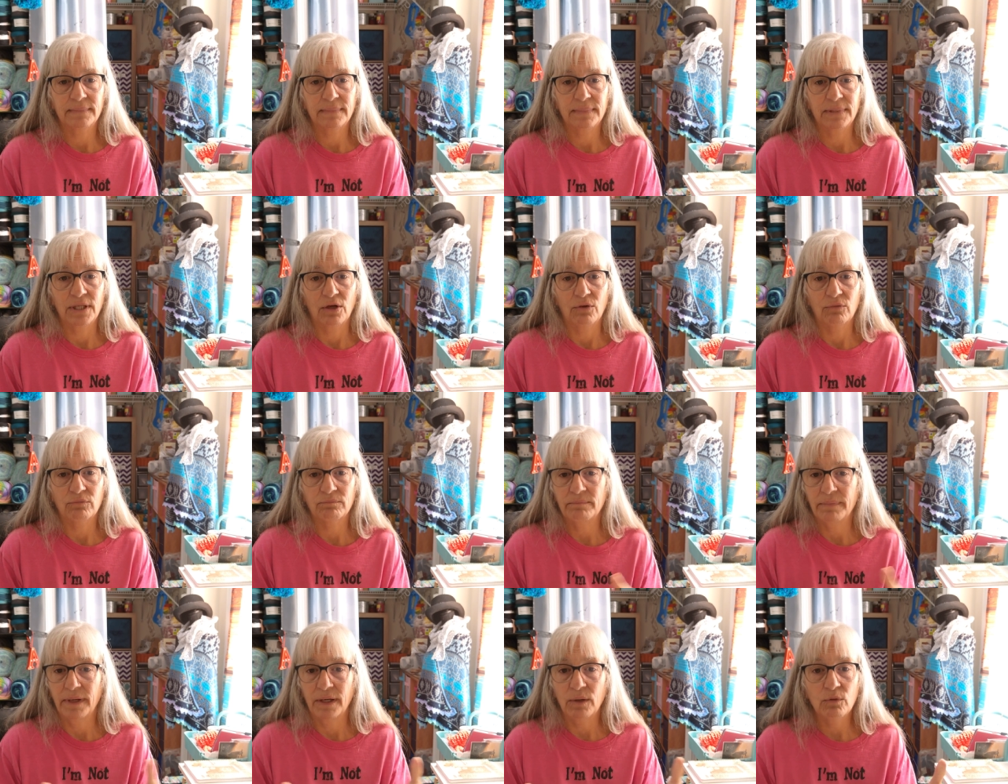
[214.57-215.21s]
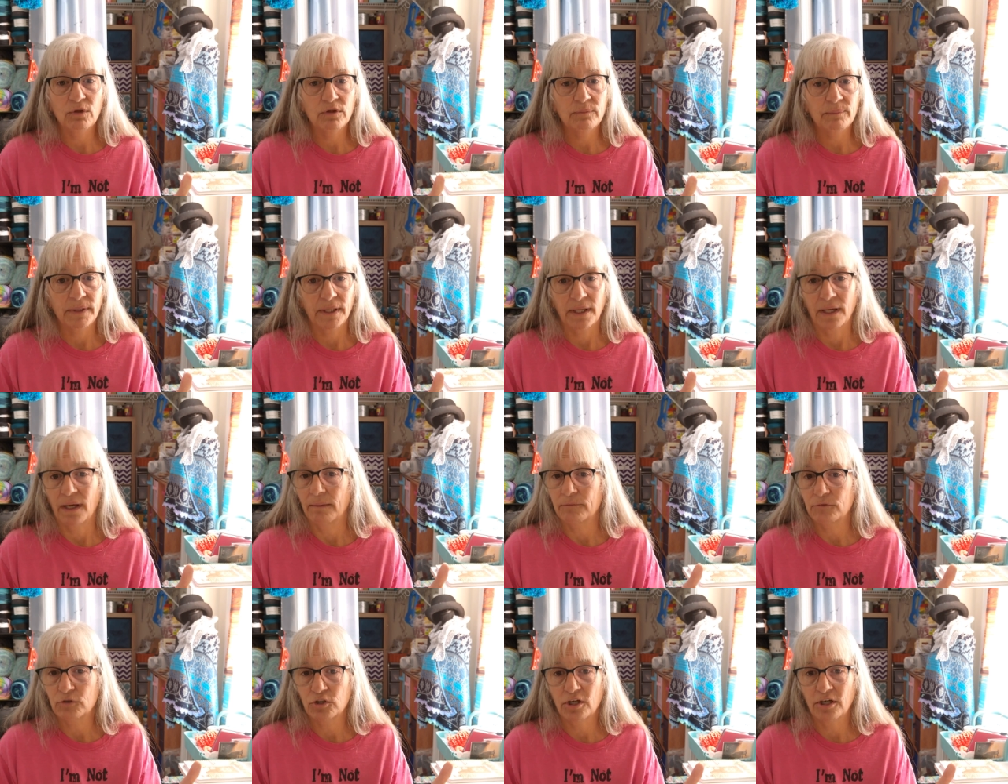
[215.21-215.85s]
you know, bear with me.
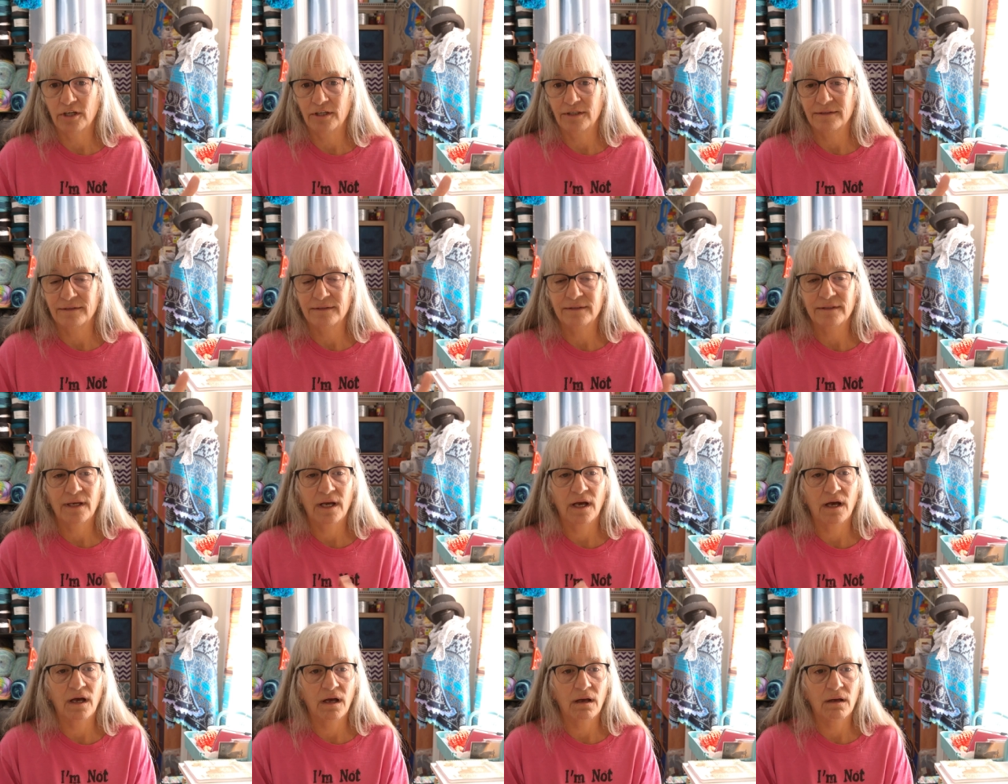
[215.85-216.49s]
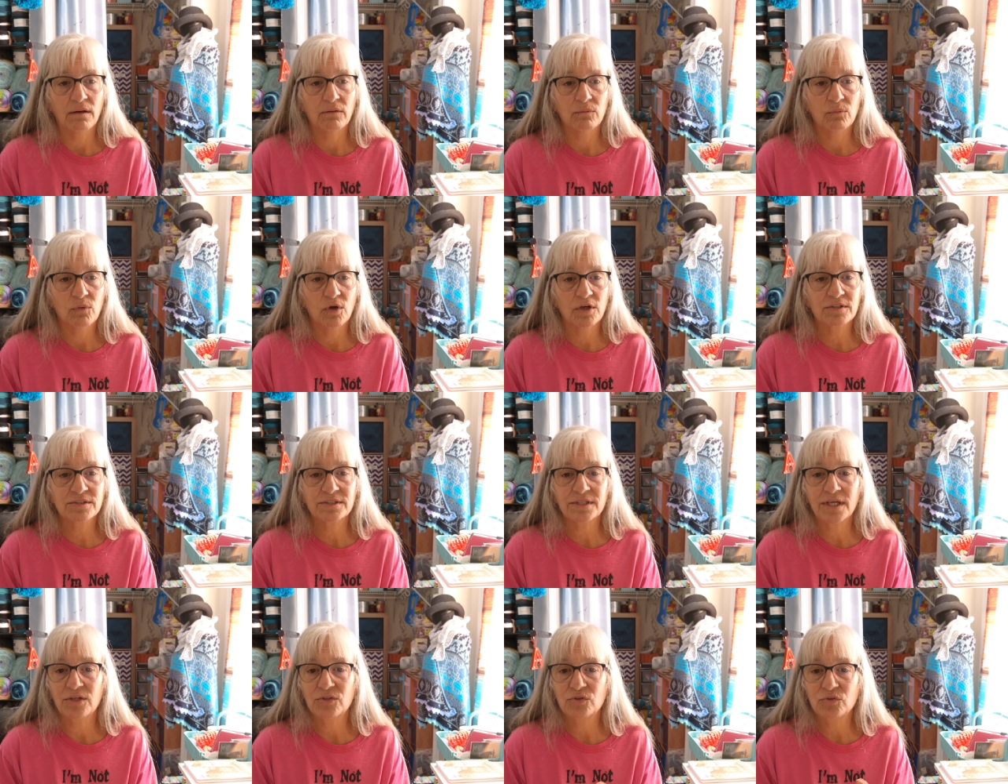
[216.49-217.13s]
I'm trying.
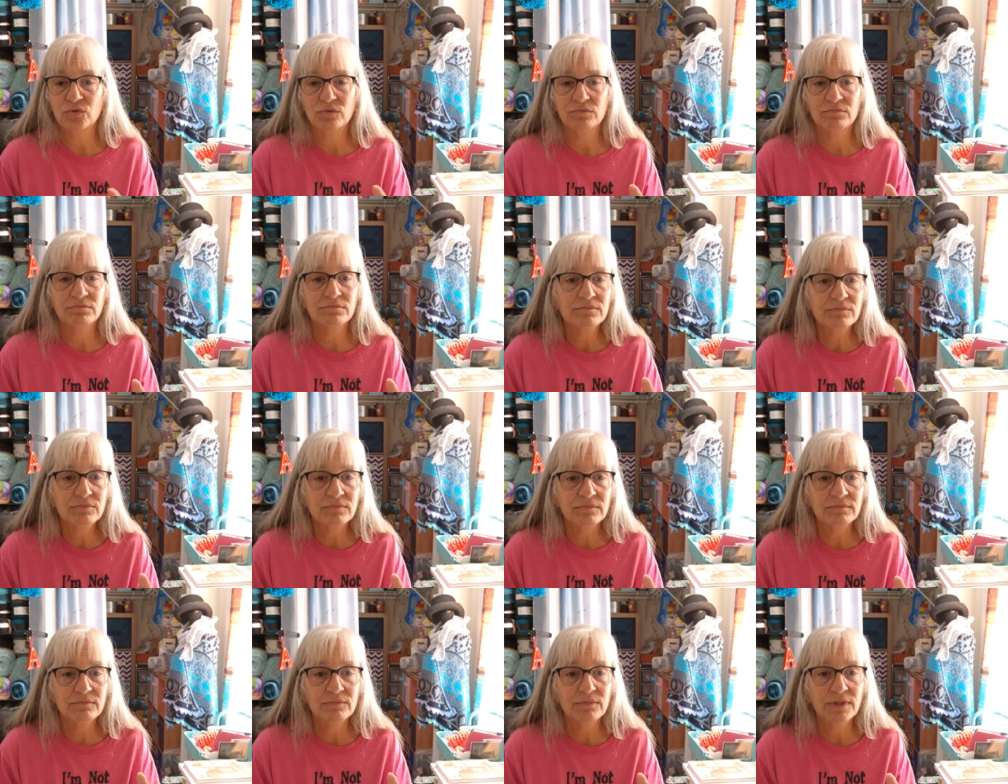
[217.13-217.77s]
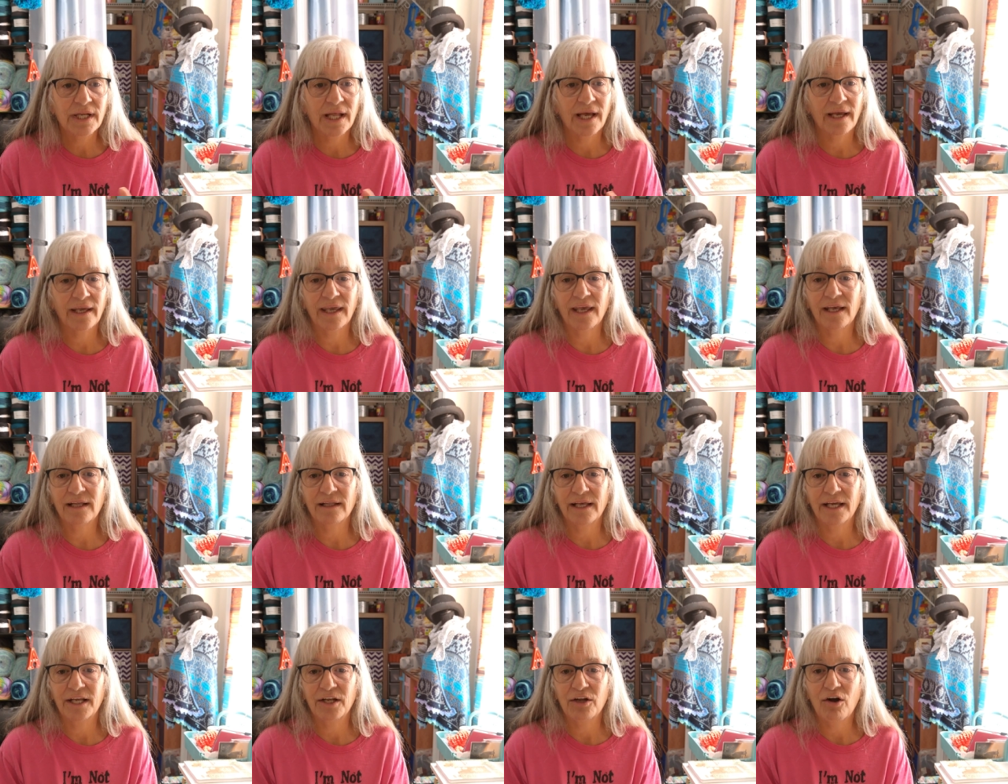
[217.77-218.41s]
Work schedule, when I
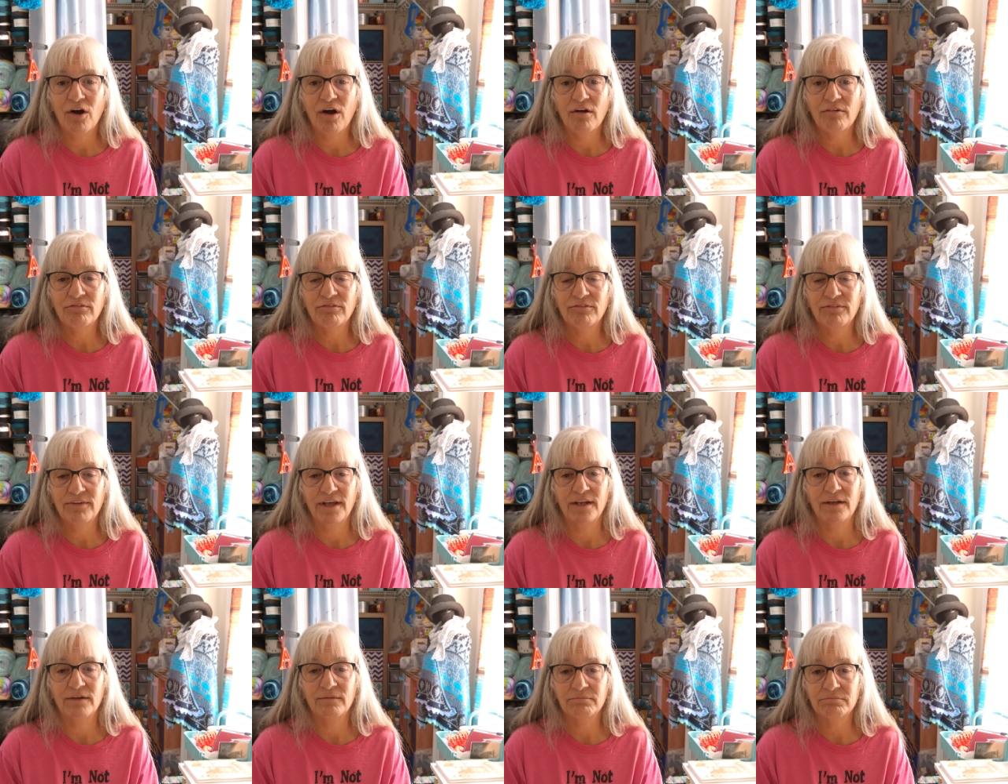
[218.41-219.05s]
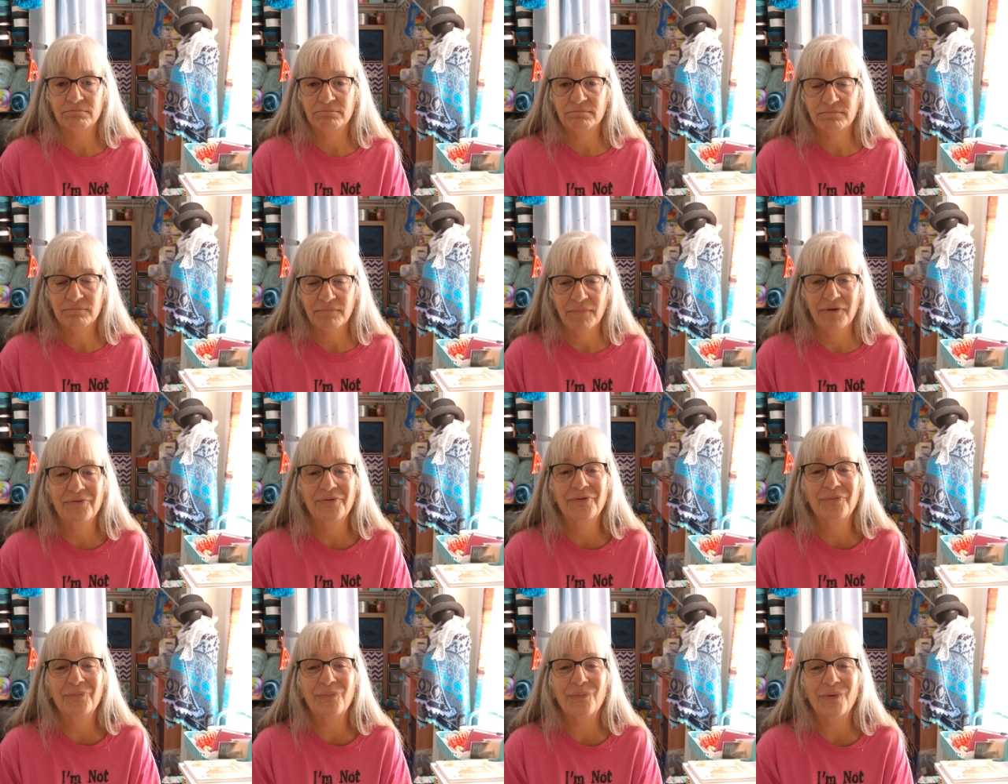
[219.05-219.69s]
get laid off, then
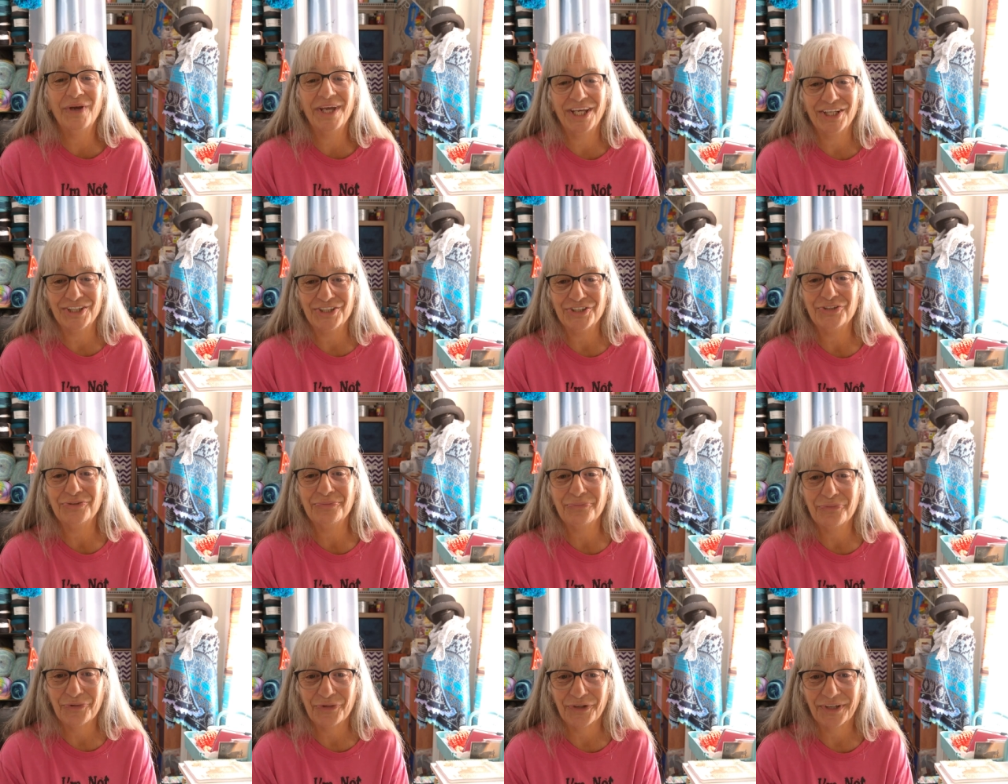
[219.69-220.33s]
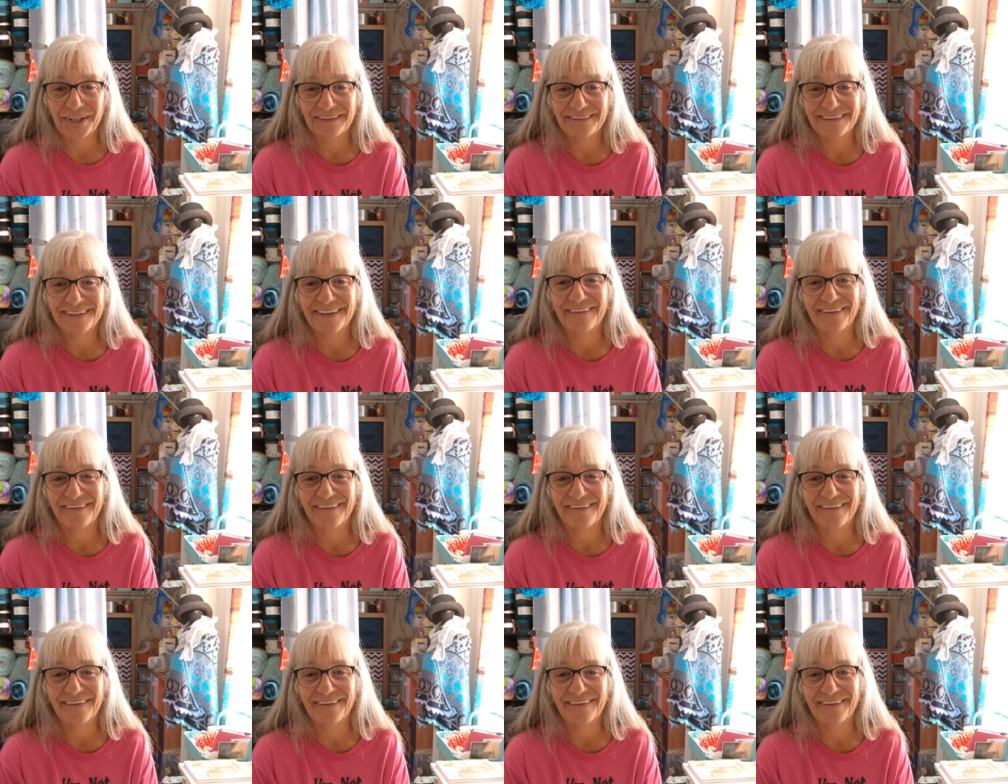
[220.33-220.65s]
we can do more.